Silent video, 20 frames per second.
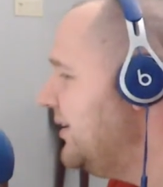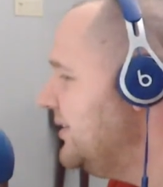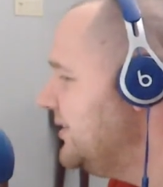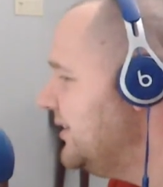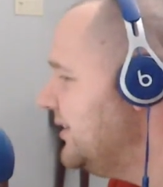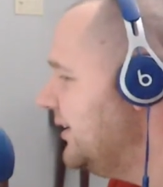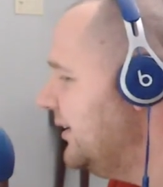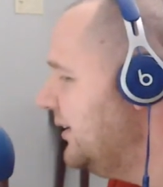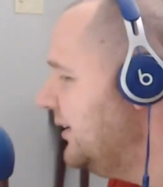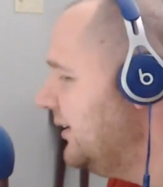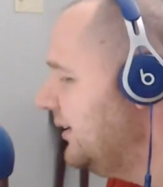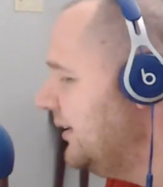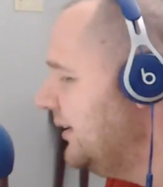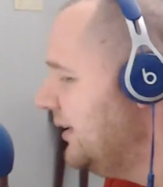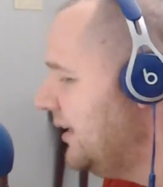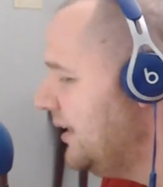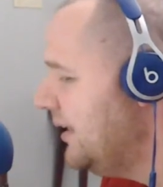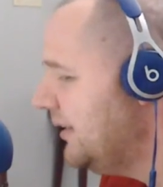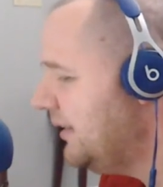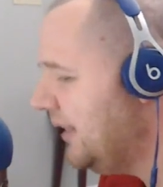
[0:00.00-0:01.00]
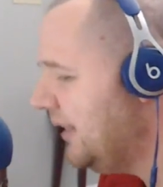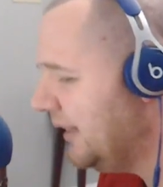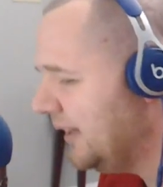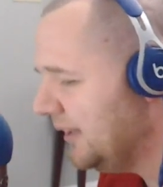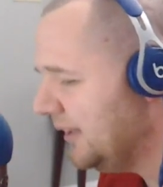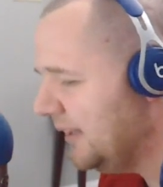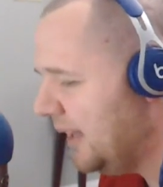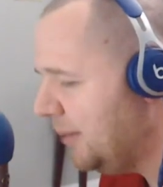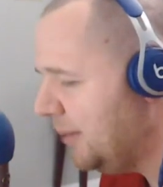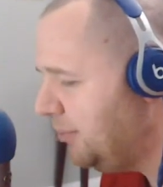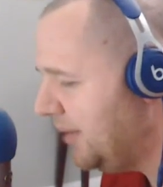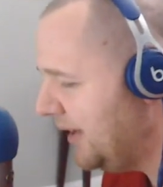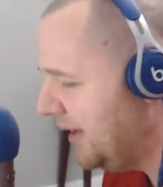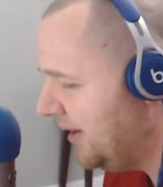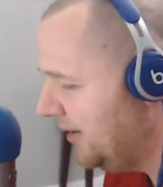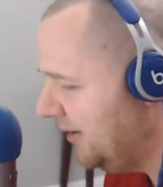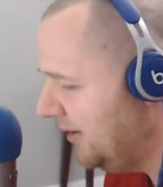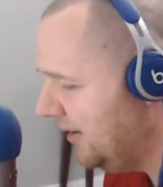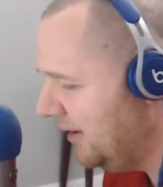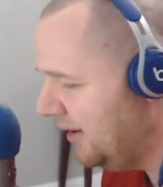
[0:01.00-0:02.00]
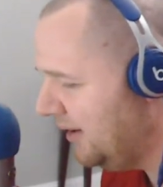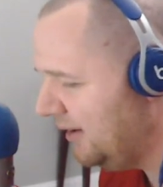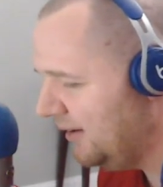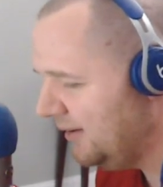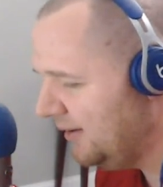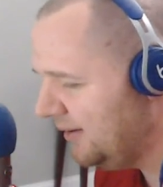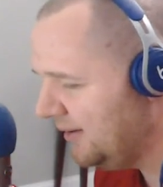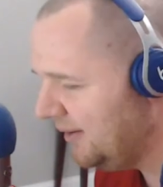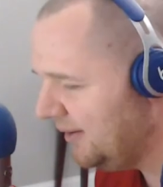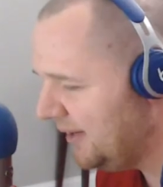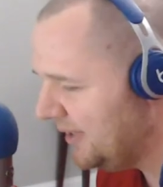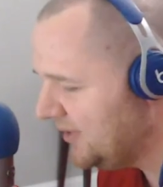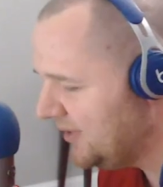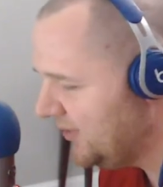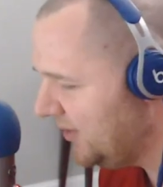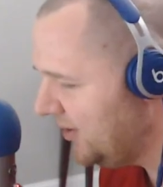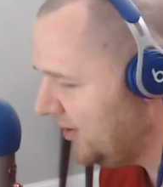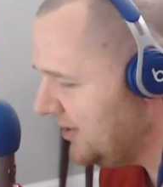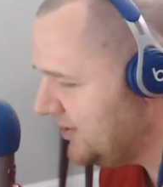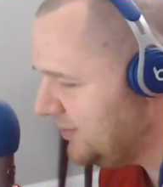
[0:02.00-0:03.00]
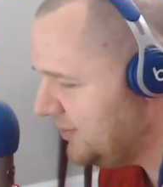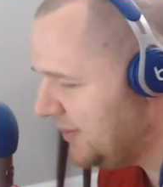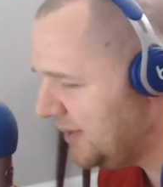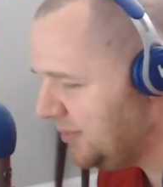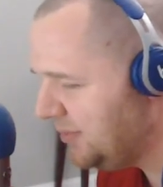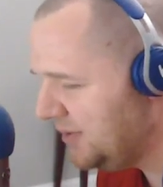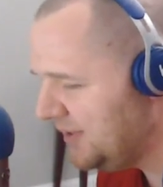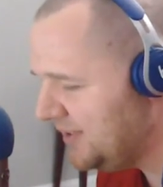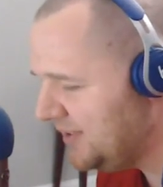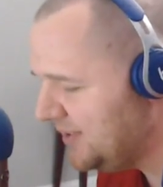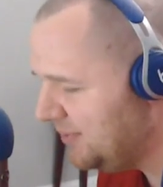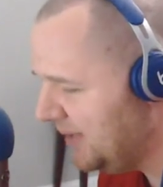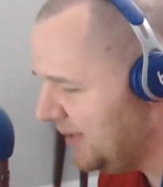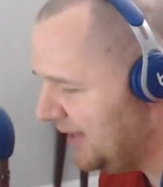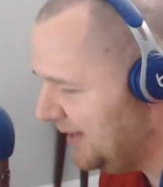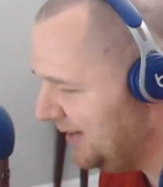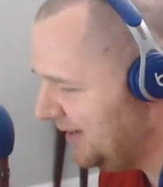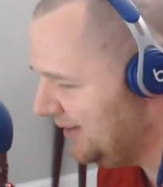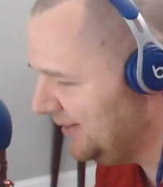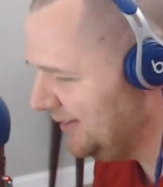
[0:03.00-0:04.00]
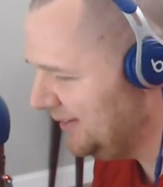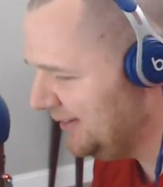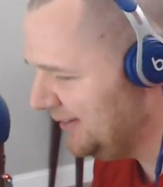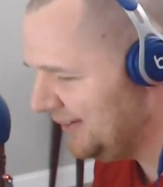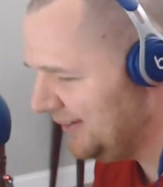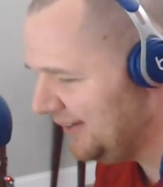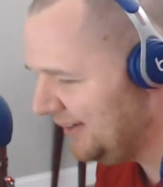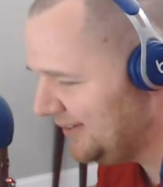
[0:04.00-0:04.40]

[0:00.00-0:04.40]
is getting a lot better. As far as memories, man,